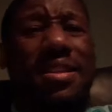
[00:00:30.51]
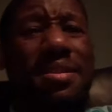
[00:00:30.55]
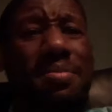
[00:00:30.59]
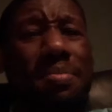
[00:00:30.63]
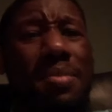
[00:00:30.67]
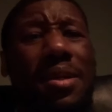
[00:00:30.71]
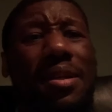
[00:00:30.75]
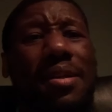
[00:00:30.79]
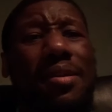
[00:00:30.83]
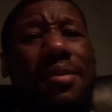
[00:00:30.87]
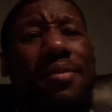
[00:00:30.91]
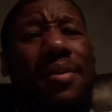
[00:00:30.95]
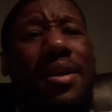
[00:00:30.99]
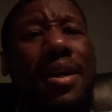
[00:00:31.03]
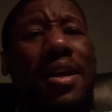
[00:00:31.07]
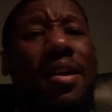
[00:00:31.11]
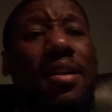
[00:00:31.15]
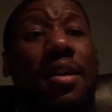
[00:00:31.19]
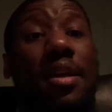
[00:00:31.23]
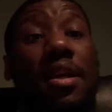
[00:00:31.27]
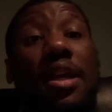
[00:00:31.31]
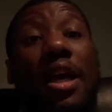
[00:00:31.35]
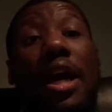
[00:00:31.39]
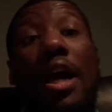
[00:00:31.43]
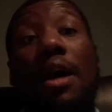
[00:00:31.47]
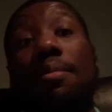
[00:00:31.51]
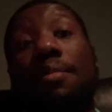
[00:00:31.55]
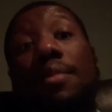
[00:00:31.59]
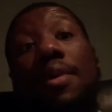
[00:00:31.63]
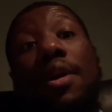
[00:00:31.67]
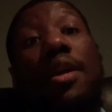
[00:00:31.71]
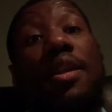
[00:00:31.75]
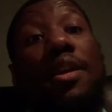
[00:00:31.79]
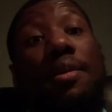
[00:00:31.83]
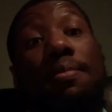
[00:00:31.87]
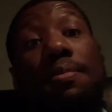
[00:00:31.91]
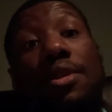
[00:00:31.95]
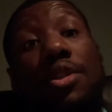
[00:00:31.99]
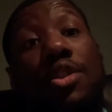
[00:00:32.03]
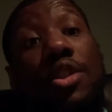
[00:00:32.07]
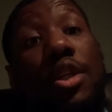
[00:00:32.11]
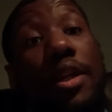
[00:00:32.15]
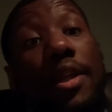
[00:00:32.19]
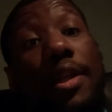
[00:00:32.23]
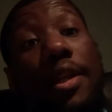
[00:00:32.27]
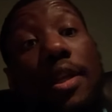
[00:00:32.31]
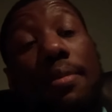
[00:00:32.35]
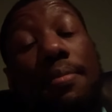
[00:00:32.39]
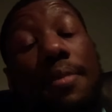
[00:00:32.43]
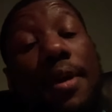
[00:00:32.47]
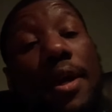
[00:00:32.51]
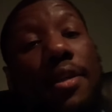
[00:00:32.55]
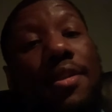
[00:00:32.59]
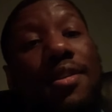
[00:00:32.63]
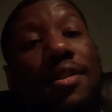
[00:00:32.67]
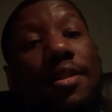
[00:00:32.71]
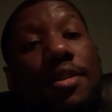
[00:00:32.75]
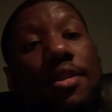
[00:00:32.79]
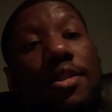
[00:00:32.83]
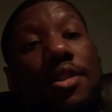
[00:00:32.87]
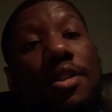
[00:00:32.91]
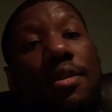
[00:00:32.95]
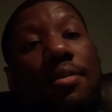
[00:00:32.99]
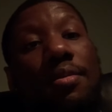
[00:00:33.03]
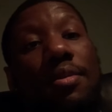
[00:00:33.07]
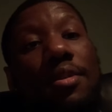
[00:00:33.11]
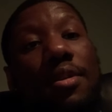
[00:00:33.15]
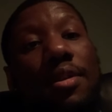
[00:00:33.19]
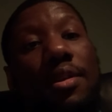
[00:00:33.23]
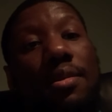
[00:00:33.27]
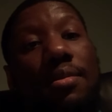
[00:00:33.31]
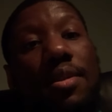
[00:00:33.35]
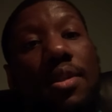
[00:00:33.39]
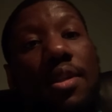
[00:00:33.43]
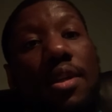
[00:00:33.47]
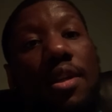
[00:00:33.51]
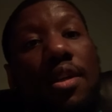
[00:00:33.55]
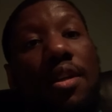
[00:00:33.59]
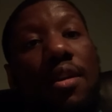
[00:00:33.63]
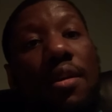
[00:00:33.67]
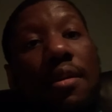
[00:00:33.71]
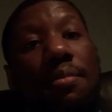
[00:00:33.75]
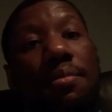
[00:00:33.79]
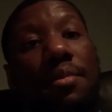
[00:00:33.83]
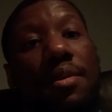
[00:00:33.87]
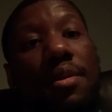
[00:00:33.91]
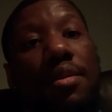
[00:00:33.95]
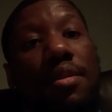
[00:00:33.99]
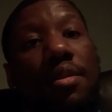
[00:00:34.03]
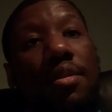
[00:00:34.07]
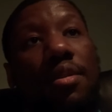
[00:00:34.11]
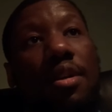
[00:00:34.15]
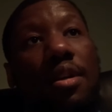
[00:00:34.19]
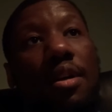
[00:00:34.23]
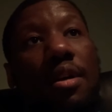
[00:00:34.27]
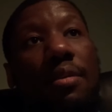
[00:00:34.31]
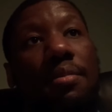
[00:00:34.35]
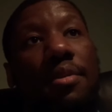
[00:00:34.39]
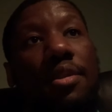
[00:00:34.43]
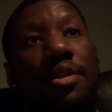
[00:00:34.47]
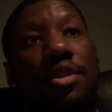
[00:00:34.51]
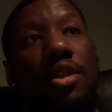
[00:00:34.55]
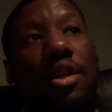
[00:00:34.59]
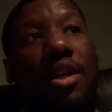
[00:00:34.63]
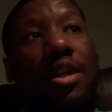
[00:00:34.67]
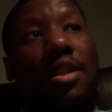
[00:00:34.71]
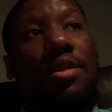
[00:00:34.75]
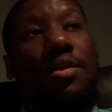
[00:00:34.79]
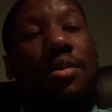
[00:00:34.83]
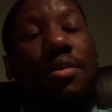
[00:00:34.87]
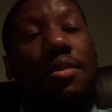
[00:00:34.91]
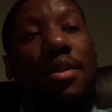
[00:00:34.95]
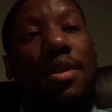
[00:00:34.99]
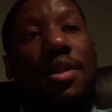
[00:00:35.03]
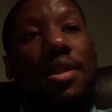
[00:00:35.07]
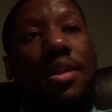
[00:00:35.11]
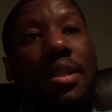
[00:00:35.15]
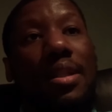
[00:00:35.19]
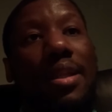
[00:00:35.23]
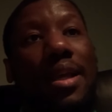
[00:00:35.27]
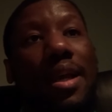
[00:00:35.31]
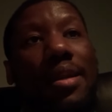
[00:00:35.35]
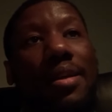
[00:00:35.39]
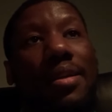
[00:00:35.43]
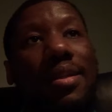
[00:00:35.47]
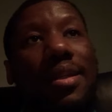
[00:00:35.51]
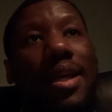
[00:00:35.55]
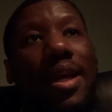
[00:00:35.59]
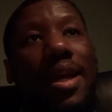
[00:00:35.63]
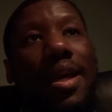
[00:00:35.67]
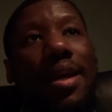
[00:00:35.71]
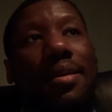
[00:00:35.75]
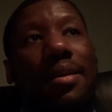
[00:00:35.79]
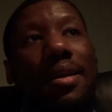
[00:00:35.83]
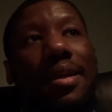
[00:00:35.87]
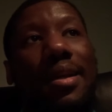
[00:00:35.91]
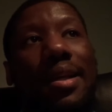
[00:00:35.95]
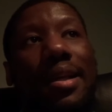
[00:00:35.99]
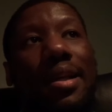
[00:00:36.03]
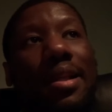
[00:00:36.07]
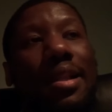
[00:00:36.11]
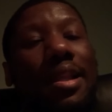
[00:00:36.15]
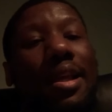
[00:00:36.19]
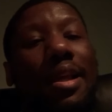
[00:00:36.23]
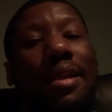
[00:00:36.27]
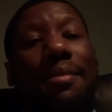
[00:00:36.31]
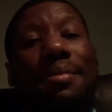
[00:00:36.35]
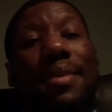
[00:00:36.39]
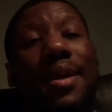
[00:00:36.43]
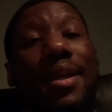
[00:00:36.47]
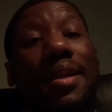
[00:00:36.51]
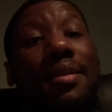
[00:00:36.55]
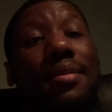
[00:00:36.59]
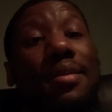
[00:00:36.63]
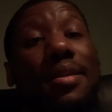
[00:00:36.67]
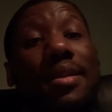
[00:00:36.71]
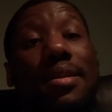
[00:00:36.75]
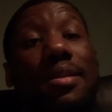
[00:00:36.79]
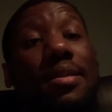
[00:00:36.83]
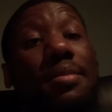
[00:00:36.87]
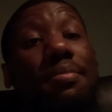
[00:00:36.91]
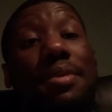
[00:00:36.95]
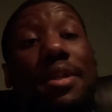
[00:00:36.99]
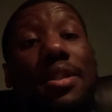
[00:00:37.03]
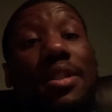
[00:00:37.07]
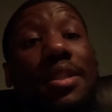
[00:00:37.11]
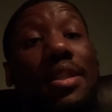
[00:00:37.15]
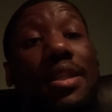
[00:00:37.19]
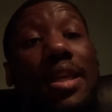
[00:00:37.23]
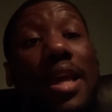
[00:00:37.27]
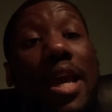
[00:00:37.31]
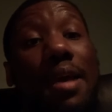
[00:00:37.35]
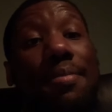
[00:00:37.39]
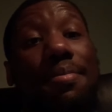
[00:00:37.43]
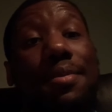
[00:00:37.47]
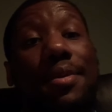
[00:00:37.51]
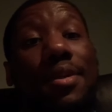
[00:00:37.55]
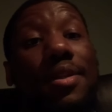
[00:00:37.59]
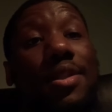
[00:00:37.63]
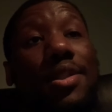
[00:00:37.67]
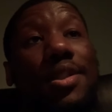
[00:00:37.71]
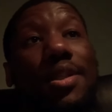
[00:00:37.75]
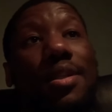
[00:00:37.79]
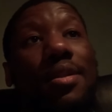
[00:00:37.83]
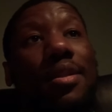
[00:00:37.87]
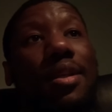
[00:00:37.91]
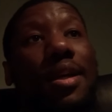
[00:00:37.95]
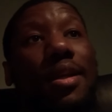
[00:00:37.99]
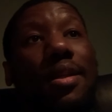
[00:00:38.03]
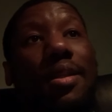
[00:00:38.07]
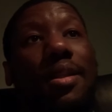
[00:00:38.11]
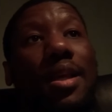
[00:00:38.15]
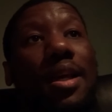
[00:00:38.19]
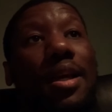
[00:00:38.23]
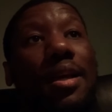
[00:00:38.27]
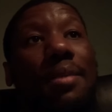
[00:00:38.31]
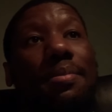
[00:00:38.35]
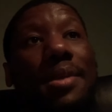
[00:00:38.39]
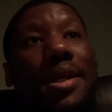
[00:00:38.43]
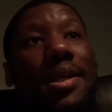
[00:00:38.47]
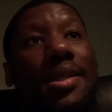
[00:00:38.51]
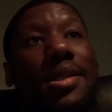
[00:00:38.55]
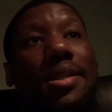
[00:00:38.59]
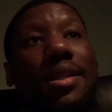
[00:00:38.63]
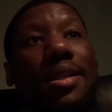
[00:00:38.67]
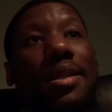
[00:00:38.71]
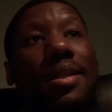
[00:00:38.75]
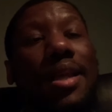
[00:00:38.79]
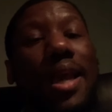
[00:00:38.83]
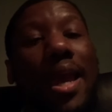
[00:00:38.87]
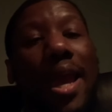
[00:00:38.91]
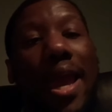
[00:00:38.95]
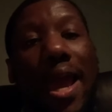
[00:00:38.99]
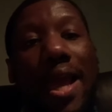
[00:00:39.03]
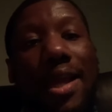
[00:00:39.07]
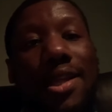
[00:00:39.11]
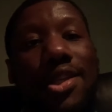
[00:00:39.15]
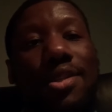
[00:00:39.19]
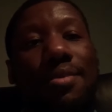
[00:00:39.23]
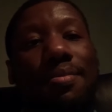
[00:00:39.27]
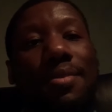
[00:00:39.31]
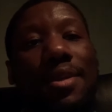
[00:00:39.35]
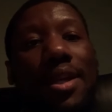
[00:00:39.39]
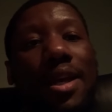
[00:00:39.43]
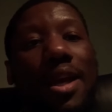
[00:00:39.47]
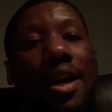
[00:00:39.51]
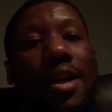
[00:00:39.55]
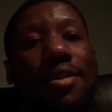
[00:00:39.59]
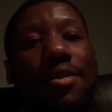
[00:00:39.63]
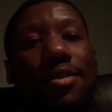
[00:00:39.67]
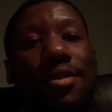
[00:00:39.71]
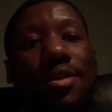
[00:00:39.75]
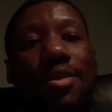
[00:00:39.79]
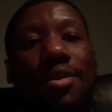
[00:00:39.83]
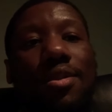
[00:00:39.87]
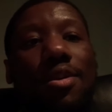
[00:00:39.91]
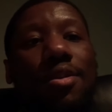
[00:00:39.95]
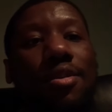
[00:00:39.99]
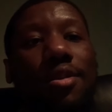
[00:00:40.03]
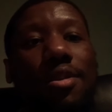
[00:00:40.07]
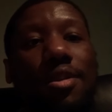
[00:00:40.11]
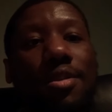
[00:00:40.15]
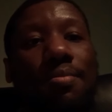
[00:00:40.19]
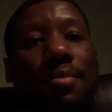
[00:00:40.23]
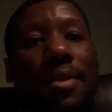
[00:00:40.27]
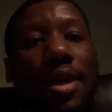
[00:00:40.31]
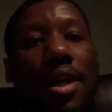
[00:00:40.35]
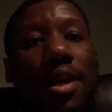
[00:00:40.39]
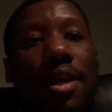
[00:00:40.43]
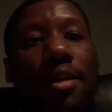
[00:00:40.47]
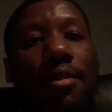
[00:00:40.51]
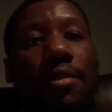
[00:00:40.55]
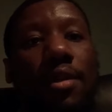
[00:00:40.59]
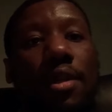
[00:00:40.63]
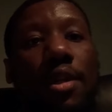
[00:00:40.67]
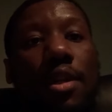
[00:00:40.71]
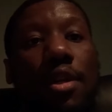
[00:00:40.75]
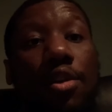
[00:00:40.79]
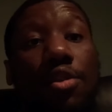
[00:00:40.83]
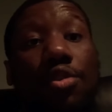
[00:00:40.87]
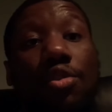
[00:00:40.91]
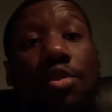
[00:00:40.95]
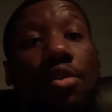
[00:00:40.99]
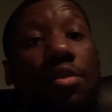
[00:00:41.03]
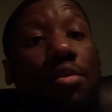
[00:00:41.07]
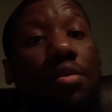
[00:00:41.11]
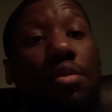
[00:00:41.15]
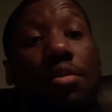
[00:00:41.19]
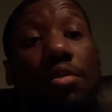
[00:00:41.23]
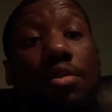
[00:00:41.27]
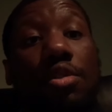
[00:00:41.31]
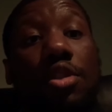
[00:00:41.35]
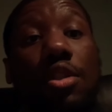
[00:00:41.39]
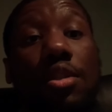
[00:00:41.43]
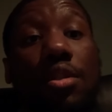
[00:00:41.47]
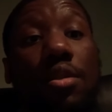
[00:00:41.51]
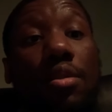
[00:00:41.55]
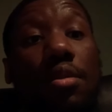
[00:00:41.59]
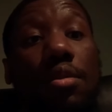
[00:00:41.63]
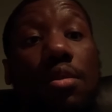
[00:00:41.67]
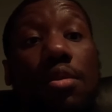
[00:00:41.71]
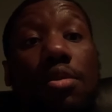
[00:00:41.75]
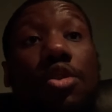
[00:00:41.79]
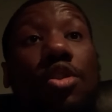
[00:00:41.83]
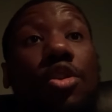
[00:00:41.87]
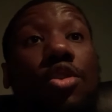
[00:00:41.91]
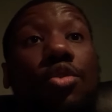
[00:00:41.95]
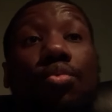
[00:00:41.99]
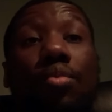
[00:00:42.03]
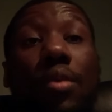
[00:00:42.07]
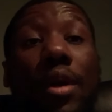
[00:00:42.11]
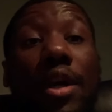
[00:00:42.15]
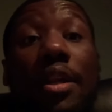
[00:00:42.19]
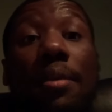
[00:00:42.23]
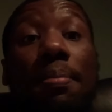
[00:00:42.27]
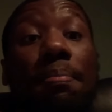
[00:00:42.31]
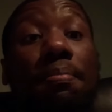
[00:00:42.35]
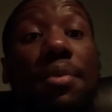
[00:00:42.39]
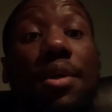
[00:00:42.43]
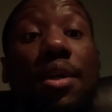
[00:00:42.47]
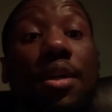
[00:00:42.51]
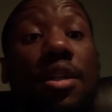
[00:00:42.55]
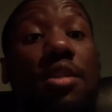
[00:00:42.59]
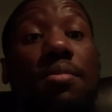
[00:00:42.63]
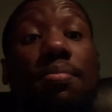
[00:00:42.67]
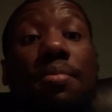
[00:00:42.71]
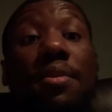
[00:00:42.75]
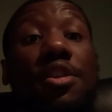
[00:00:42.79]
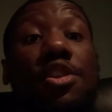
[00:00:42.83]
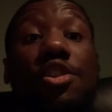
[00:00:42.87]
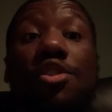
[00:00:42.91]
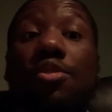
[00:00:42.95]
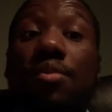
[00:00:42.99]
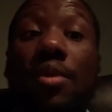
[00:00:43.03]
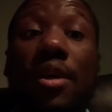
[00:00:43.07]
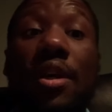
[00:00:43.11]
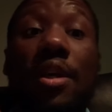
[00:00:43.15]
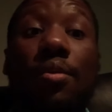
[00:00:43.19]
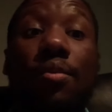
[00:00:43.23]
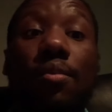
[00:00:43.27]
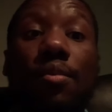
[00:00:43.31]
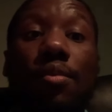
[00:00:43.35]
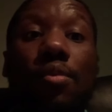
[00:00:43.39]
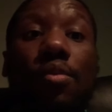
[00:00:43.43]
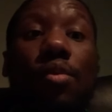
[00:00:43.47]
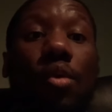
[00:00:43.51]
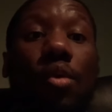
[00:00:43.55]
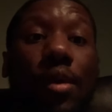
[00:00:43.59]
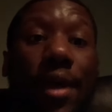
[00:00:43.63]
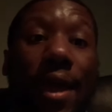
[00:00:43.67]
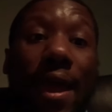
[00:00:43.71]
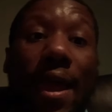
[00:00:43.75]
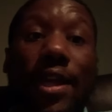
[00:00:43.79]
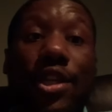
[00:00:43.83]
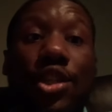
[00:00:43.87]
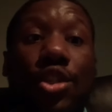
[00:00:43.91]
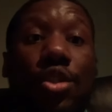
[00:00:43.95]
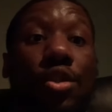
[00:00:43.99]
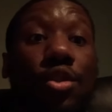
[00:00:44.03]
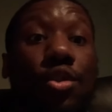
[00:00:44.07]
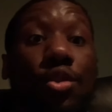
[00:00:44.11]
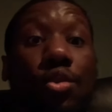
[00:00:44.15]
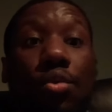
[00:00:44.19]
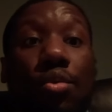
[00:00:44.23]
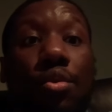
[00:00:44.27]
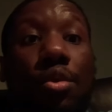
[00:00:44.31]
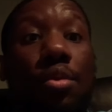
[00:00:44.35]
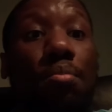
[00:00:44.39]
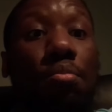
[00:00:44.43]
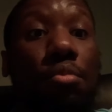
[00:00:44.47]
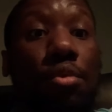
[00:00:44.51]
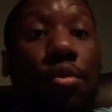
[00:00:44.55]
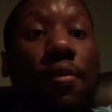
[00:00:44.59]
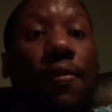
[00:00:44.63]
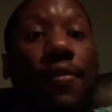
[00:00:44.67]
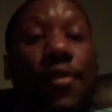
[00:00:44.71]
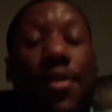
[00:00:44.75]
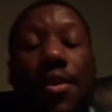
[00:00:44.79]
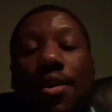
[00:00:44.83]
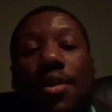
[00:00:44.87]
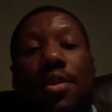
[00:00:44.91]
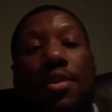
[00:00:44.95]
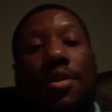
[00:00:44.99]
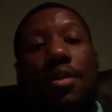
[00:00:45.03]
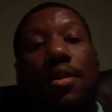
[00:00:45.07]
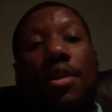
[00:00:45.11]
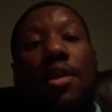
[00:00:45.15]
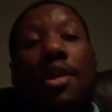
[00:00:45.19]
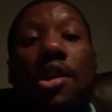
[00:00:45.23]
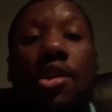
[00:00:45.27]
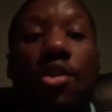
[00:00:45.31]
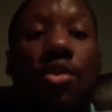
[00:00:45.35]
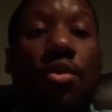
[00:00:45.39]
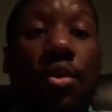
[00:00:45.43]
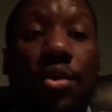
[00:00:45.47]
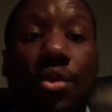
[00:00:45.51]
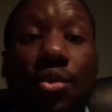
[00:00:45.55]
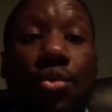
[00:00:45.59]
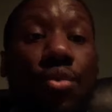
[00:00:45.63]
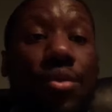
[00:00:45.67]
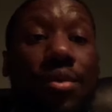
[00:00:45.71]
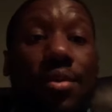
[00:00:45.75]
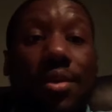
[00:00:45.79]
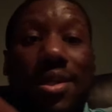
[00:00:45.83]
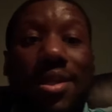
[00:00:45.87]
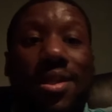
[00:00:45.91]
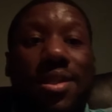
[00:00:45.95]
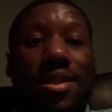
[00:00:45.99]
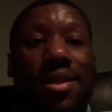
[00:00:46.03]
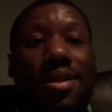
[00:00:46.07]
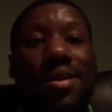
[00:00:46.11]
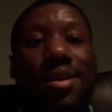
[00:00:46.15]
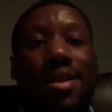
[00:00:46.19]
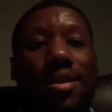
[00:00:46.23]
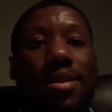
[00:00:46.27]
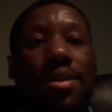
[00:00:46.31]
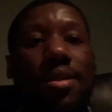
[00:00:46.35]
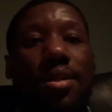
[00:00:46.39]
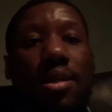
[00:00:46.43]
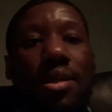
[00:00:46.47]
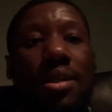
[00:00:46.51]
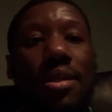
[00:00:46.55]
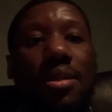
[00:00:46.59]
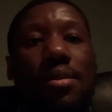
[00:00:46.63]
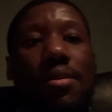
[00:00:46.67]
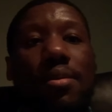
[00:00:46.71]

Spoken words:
It's been all right. I've been trying to get back to the gym. You know what I'm saying? I've been trying to do this and that and that. Like, man, it's a bunch of yapping and shit like that. I'm not seeing the action behind your stories, man. You just writing books, but you ain't actually doing the movies. You ain't doing the stunts.